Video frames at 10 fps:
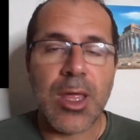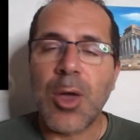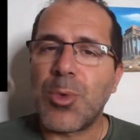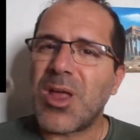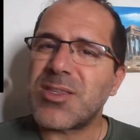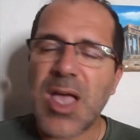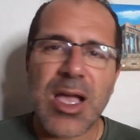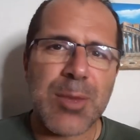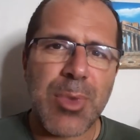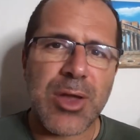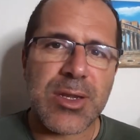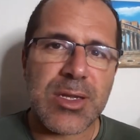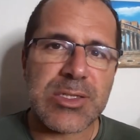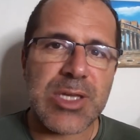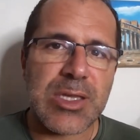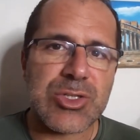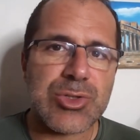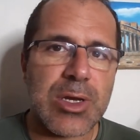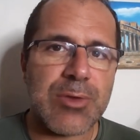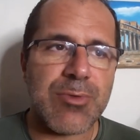We're not talking about an exchange
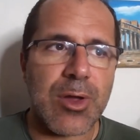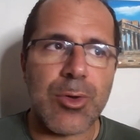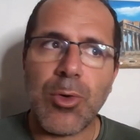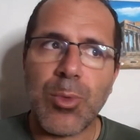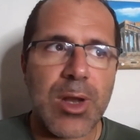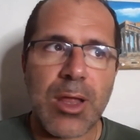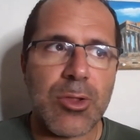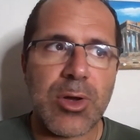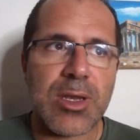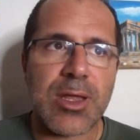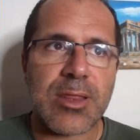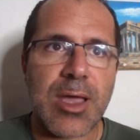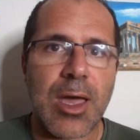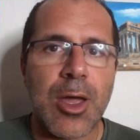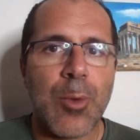traded fund. No, we're not looking at that.